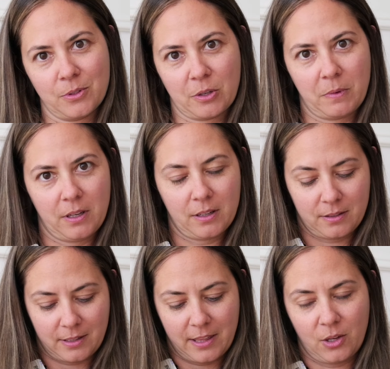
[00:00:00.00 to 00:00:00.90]
was going to be,
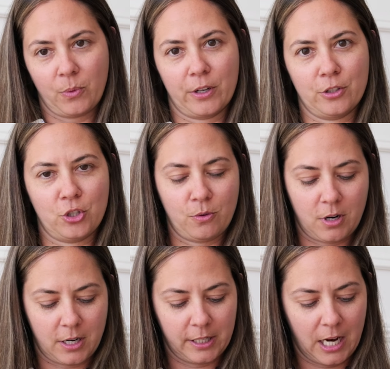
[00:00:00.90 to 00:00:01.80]
I think, weird to do
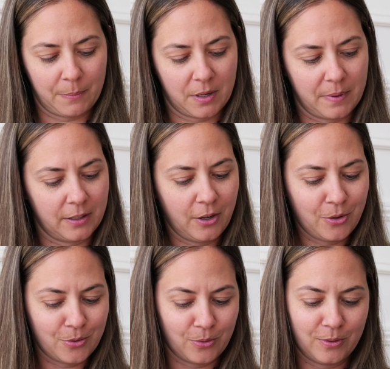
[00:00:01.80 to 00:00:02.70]
on camera, but
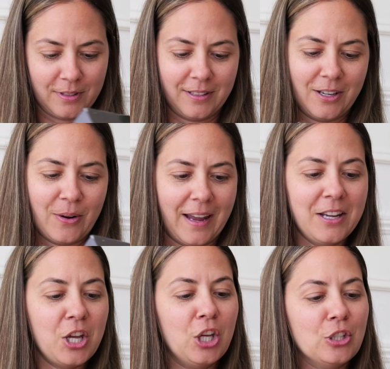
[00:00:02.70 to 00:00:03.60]
oh,
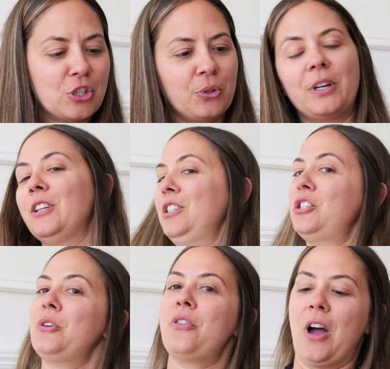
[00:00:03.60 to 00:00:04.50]
okay. So
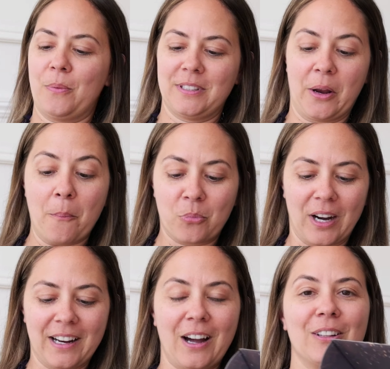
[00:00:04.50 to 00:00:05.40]
initial thought was like
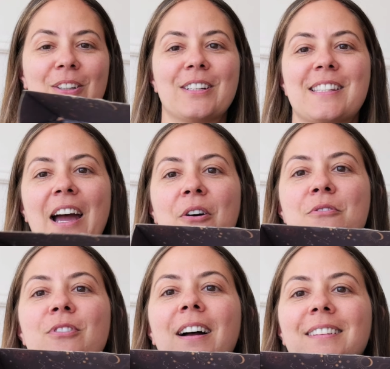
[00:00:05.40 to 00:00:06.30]
bright colors, how
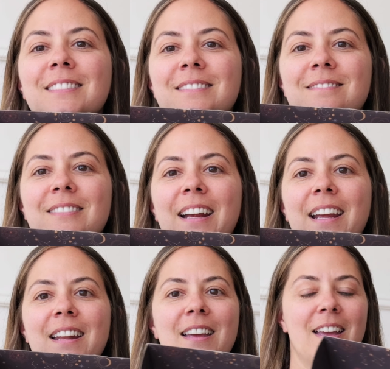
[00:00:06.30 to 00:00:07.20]
fun,
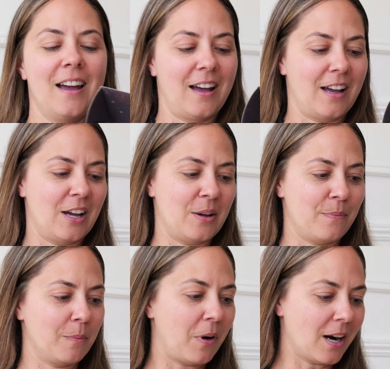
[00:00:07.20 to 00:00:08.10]
right?
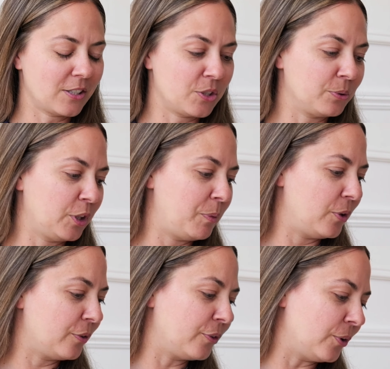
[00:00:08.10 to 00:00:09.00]
The box is really
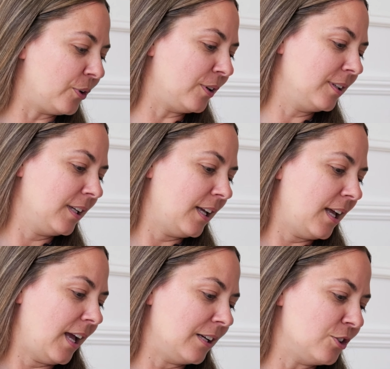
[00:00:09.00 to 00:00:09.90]
beautiful,
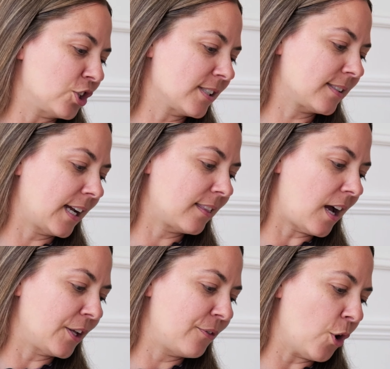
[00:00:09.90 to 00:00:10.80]
and just like
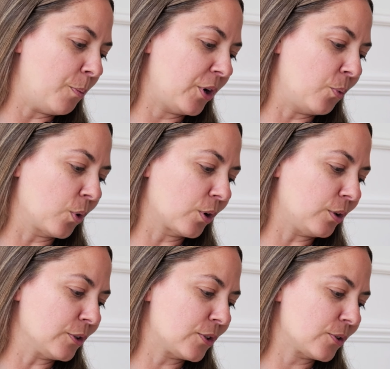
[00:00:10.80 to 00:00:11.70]
that, you've opened
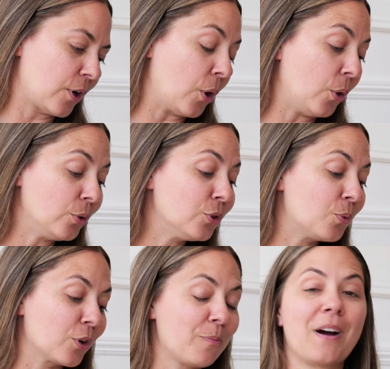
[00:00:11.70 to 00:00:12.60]
a whole new
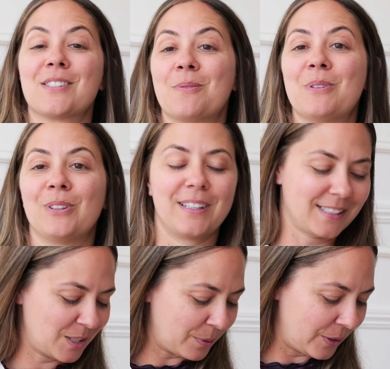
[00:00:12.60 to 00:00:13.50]
world of possibilities.
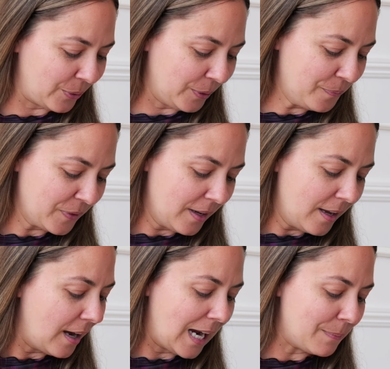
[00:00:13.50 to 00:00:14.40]
That's pretty cool.
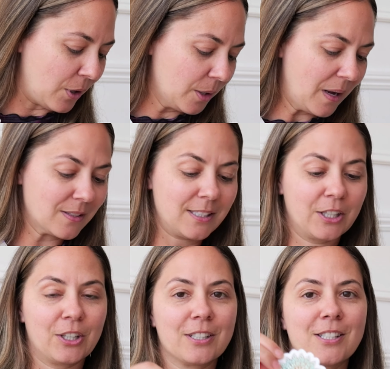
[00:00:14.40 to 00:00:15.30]
I'm all about
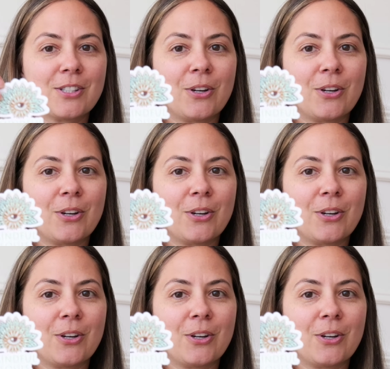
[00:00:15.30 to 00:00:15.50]
stickers,